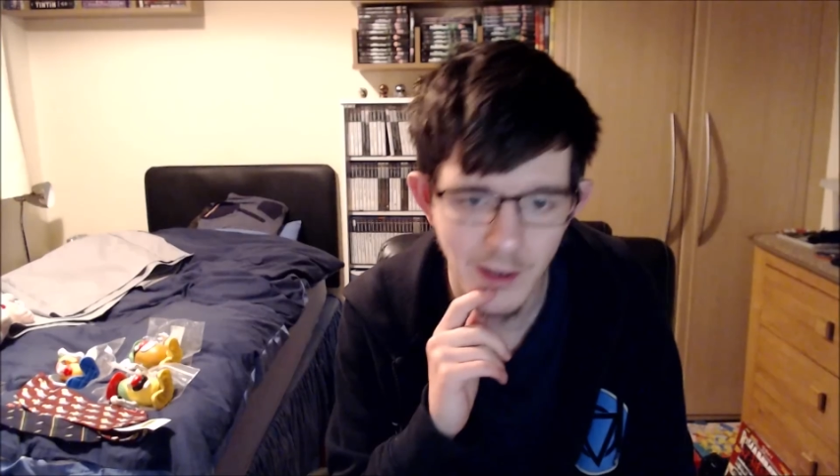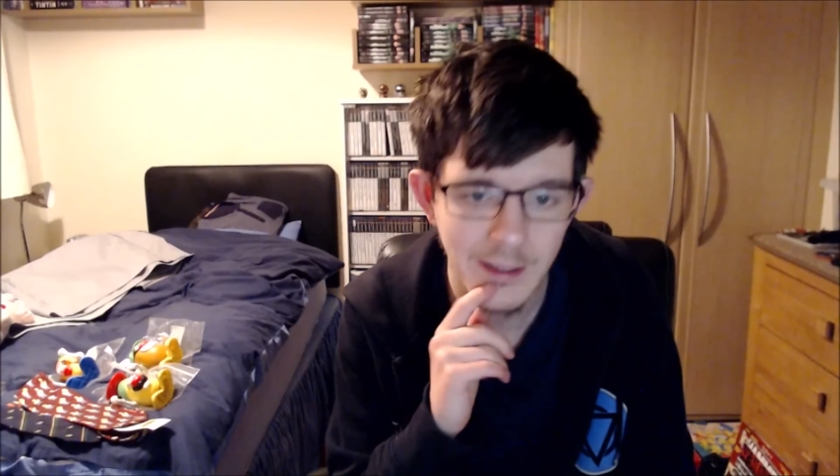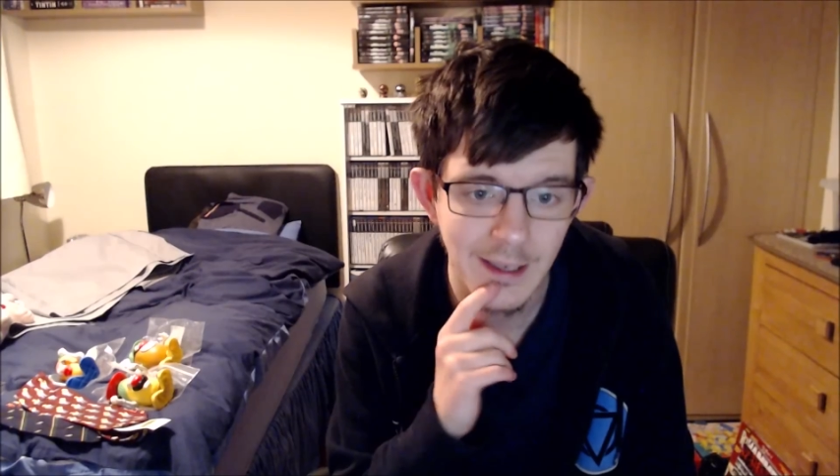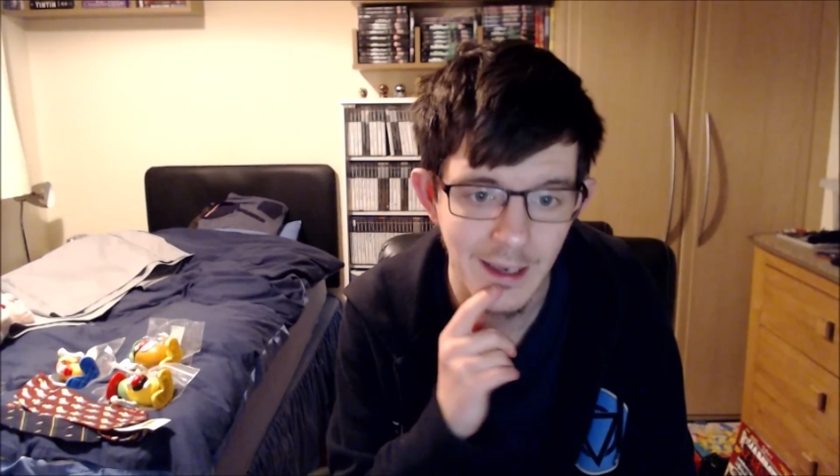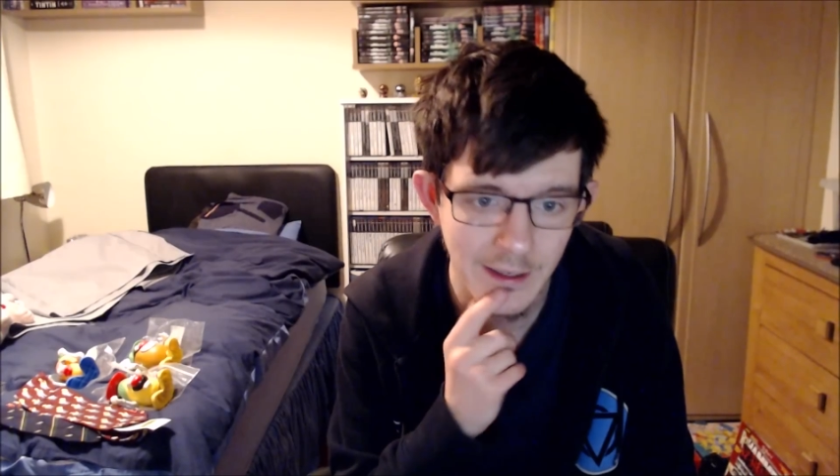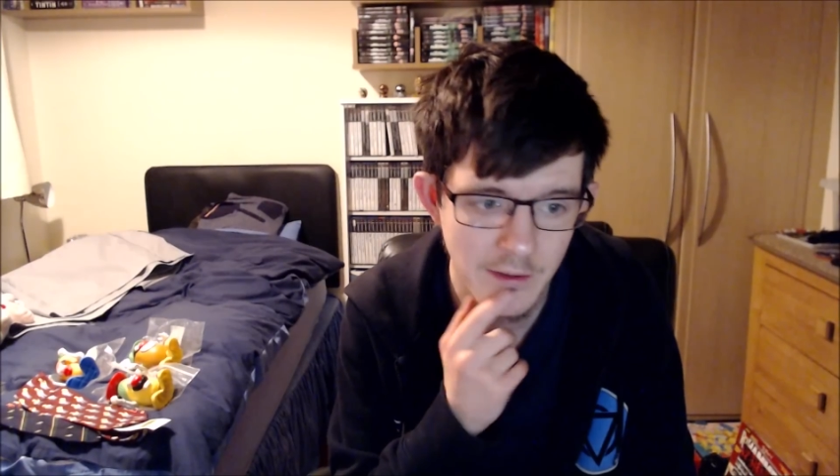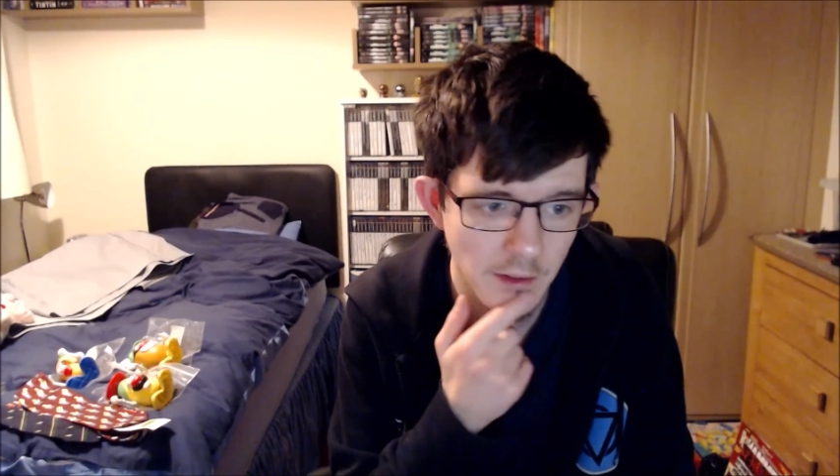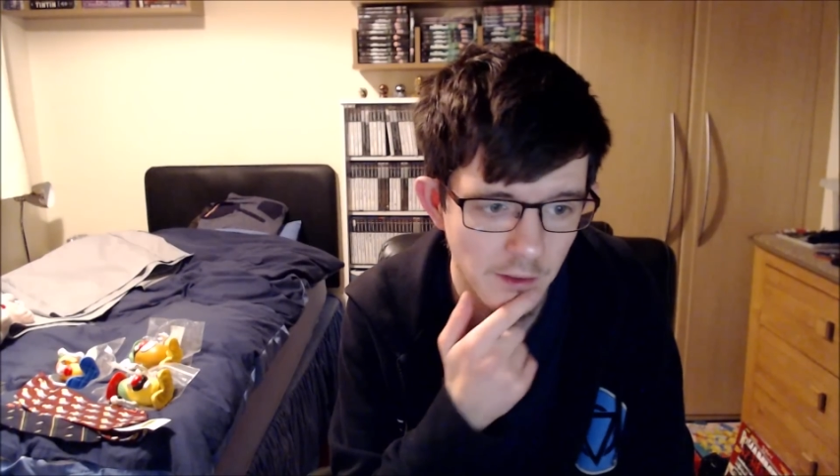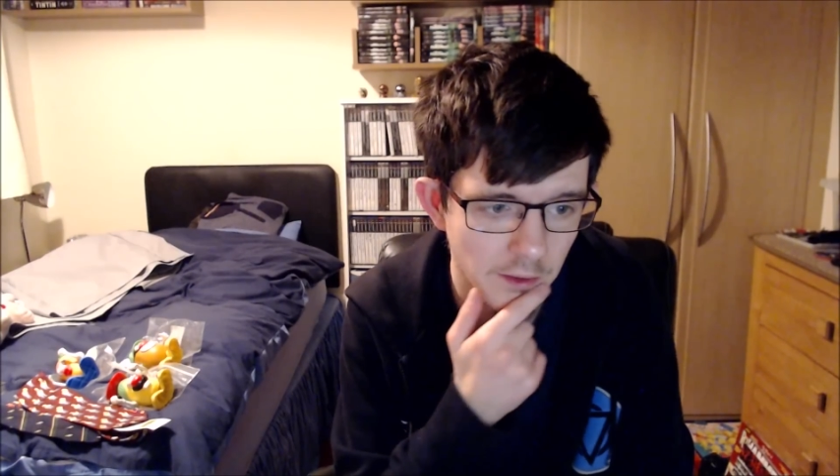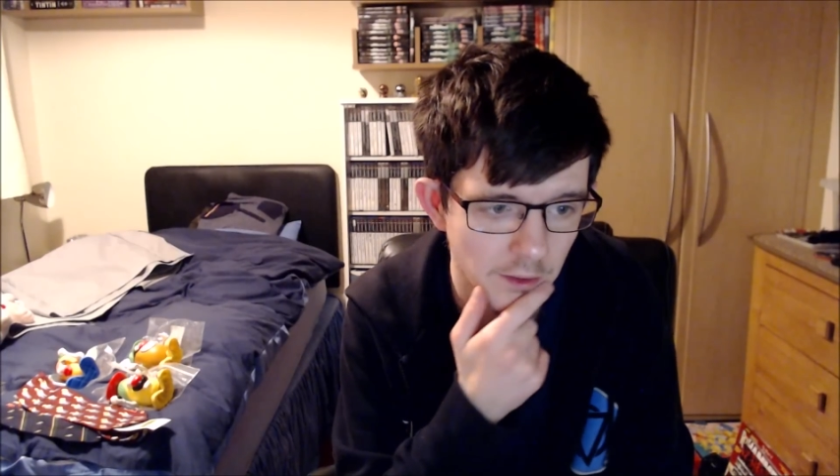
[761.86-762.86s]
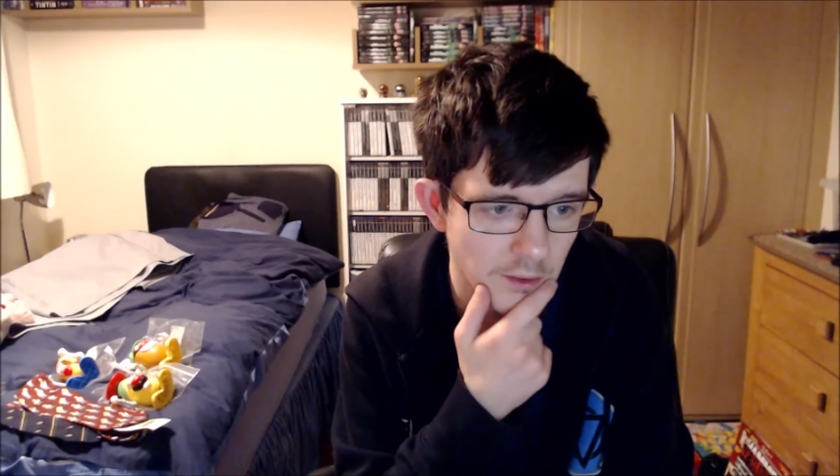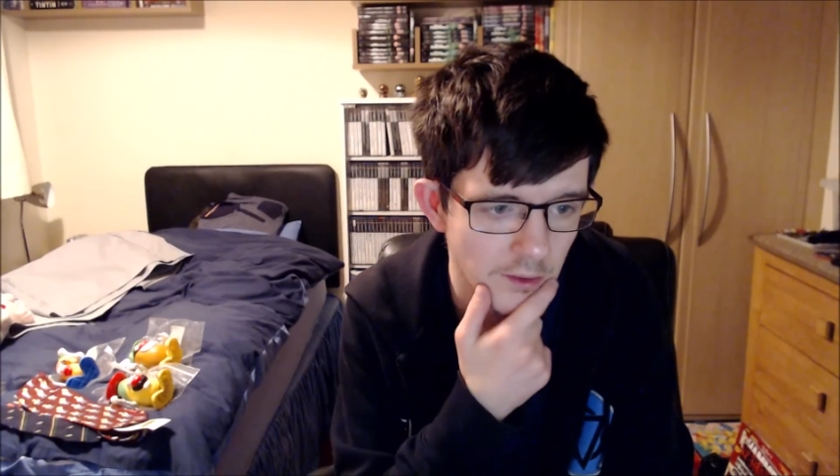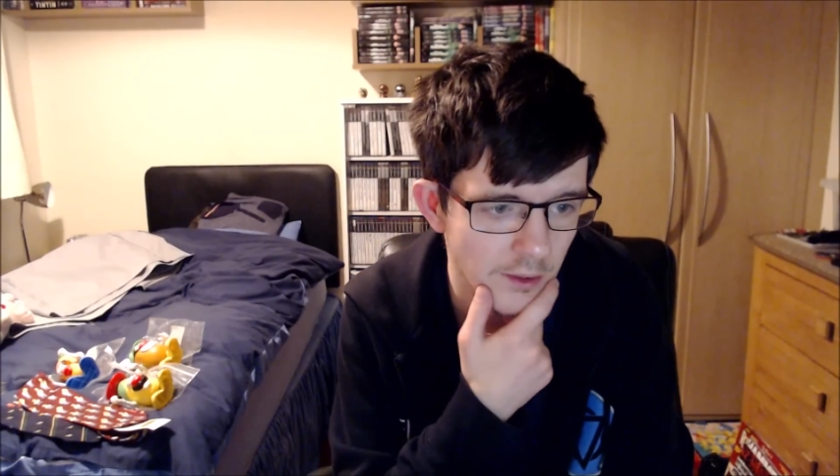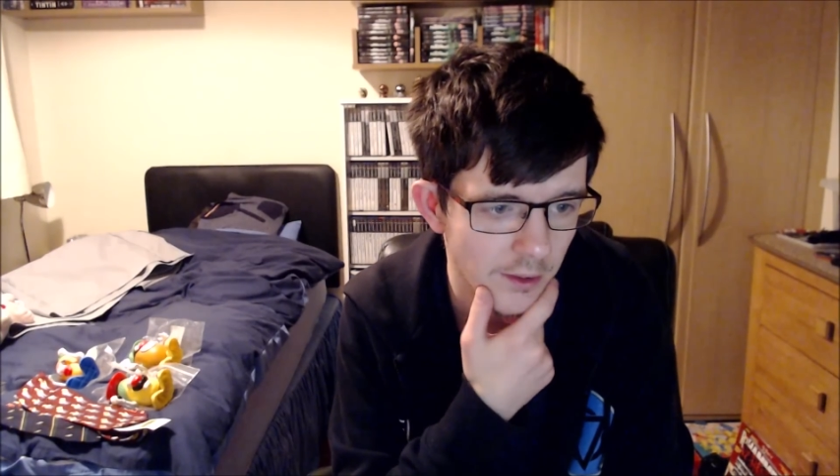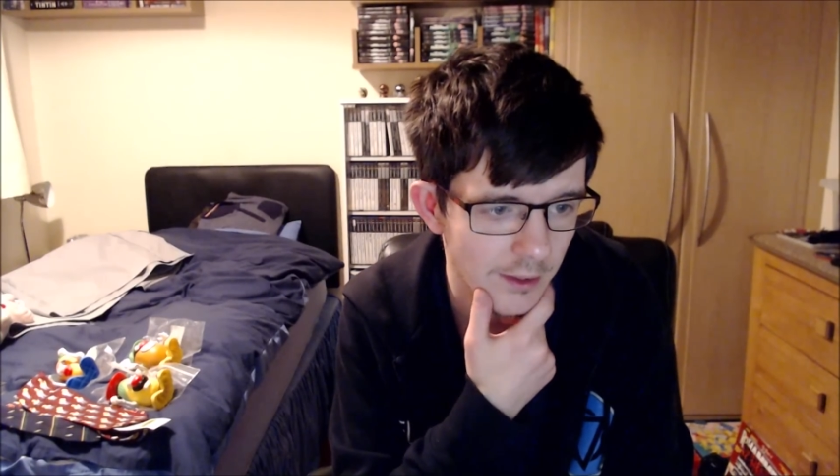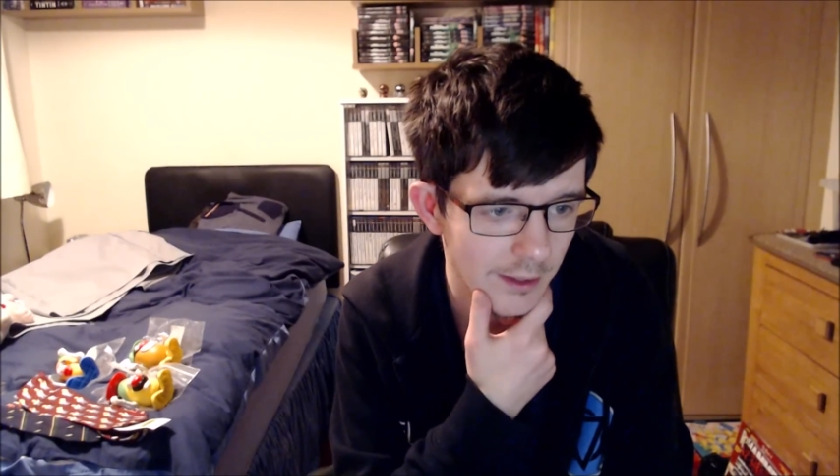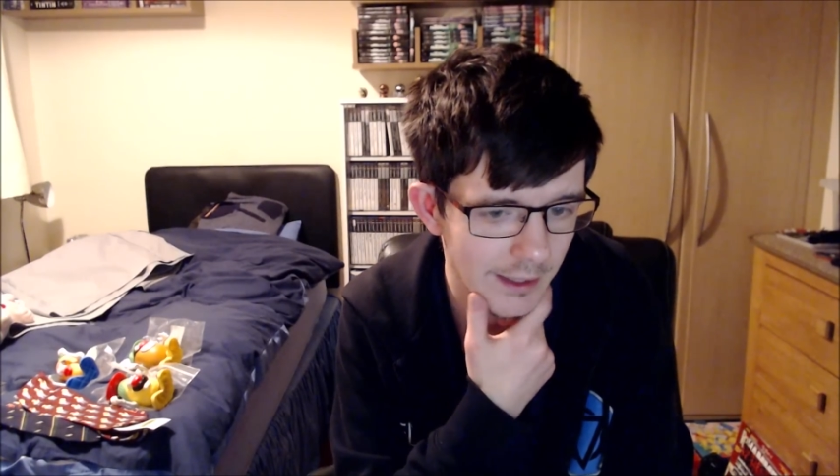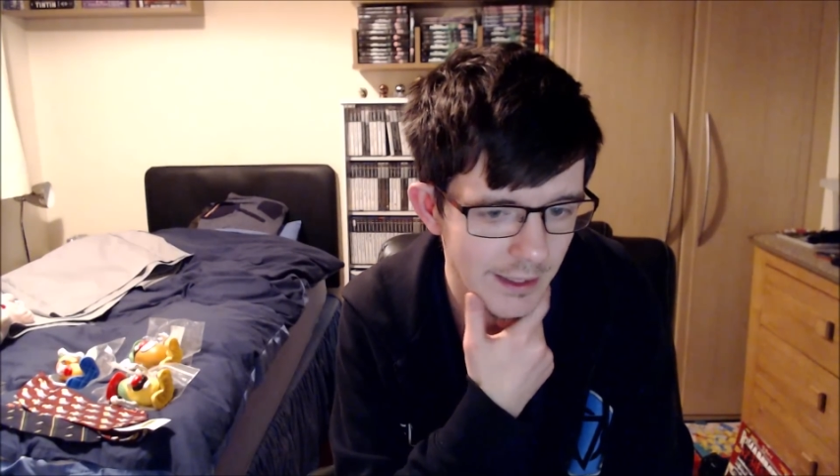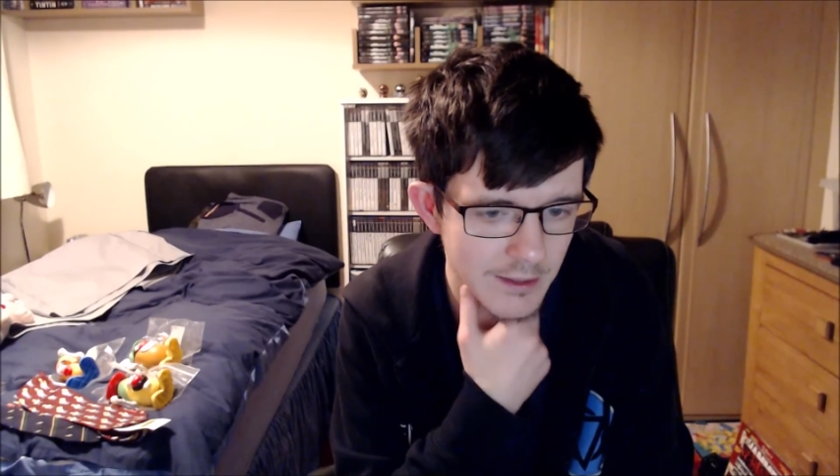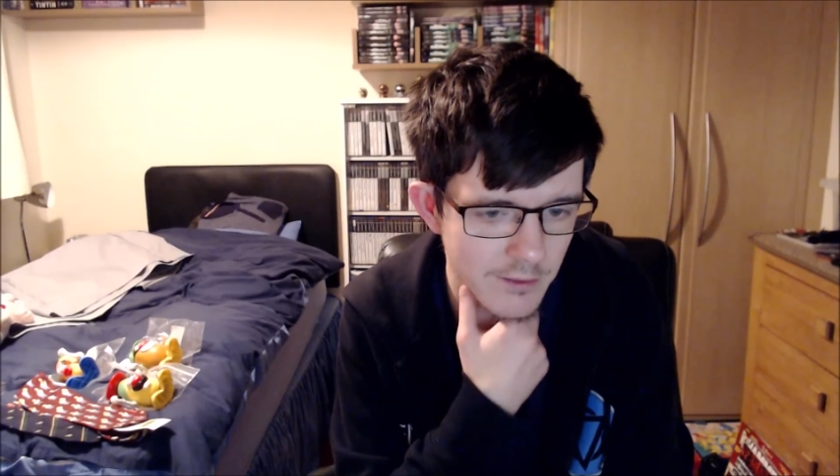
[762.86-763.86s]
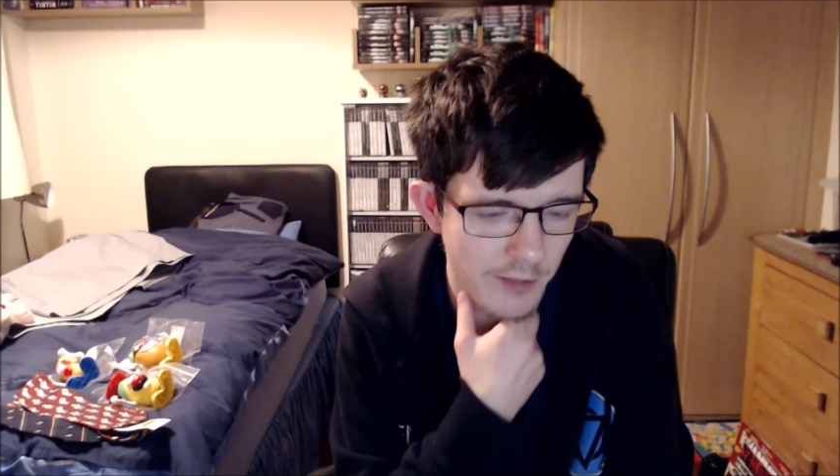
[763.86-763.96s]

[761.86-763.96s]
can. And